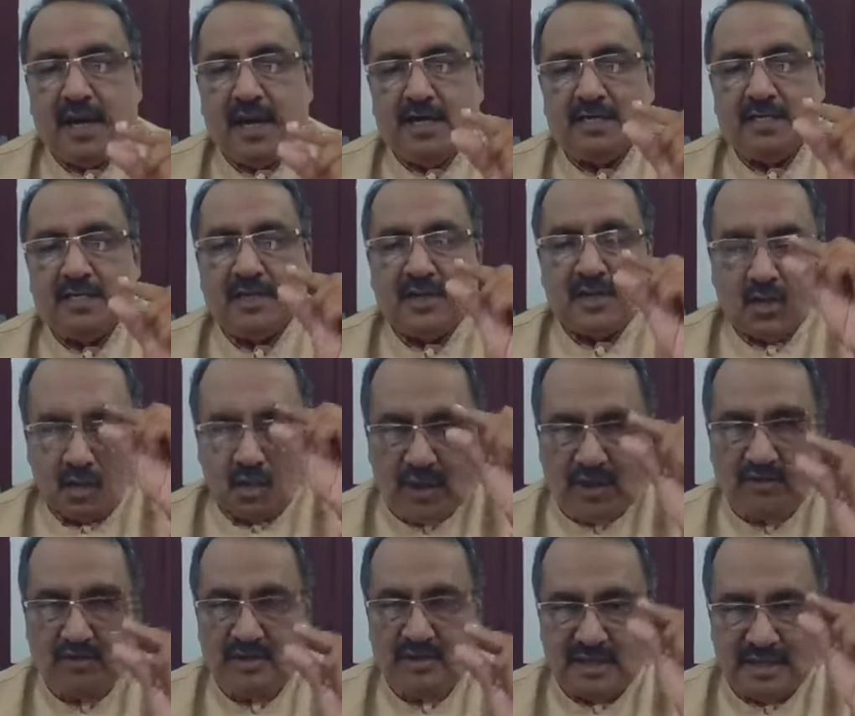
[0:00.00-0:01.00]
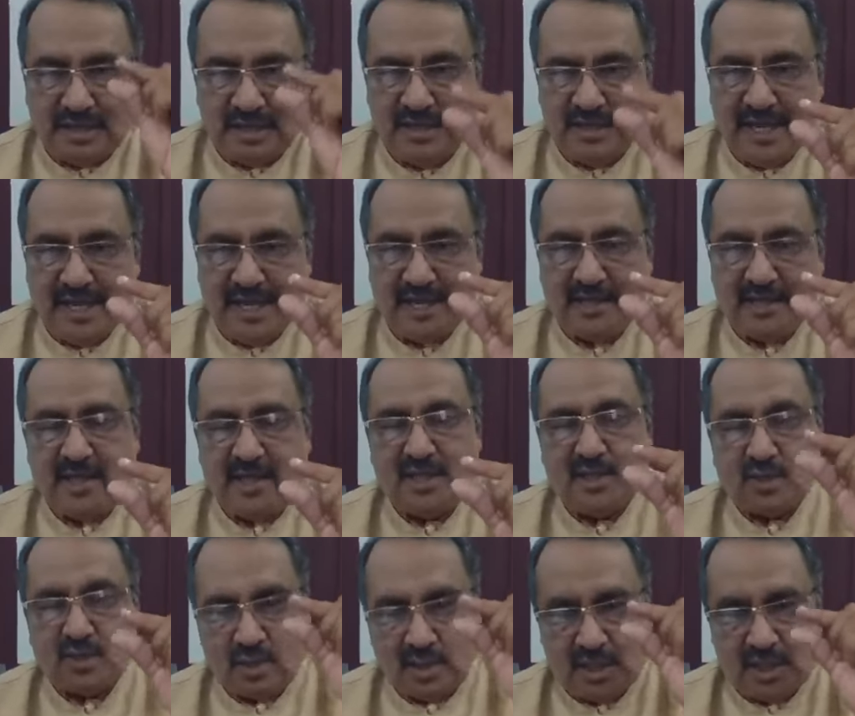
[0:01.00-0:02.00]
And you have to deduct
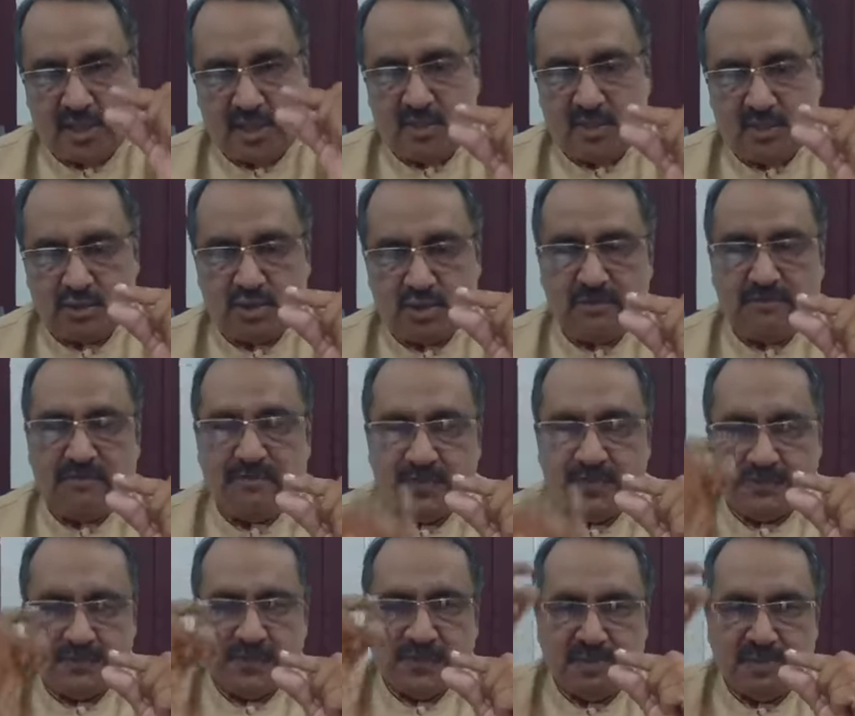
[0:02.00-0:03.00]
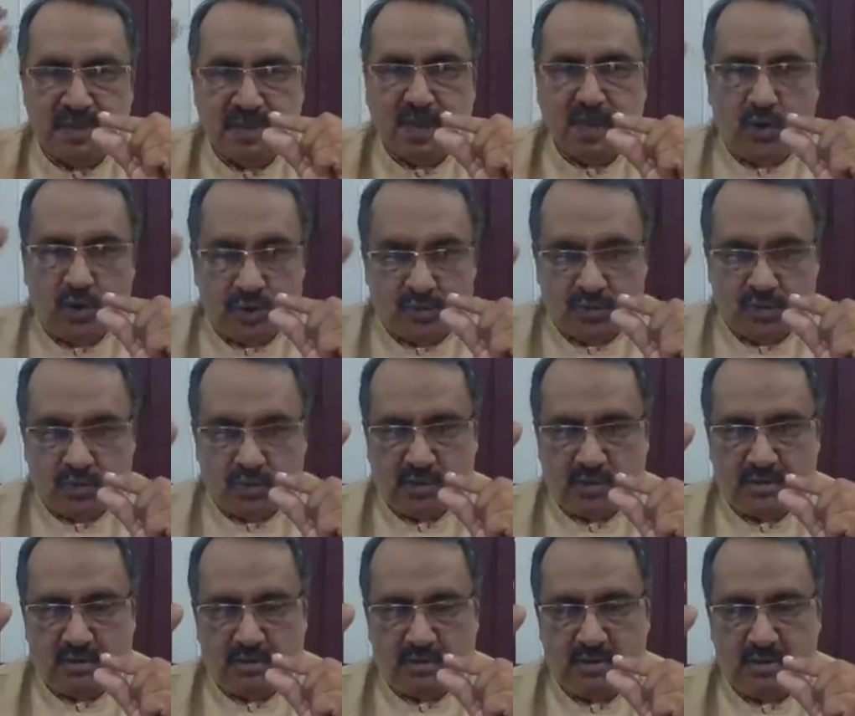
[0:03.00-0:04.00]
the total dues from the loan
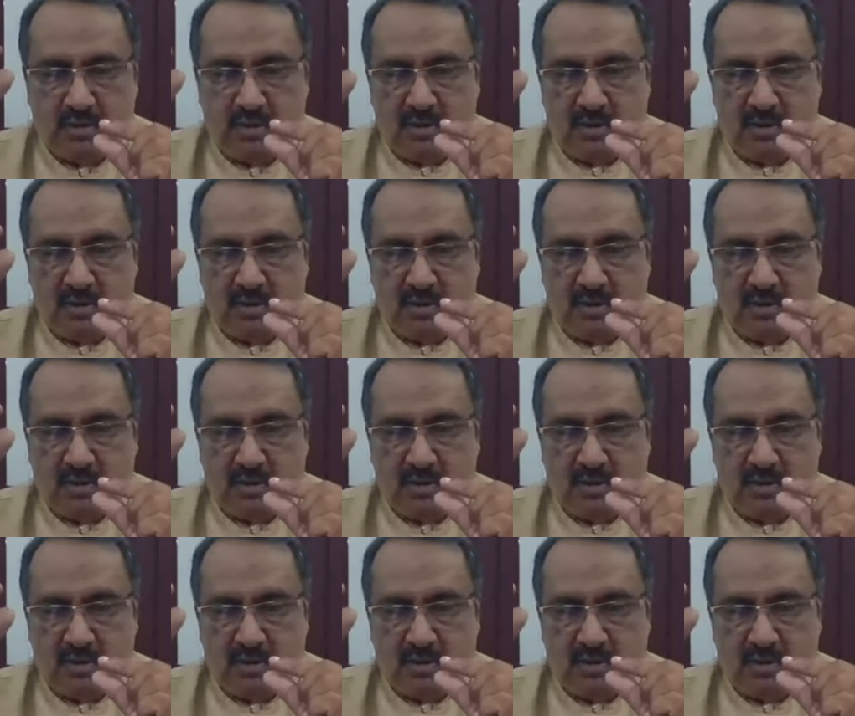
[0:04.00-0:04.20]
amount.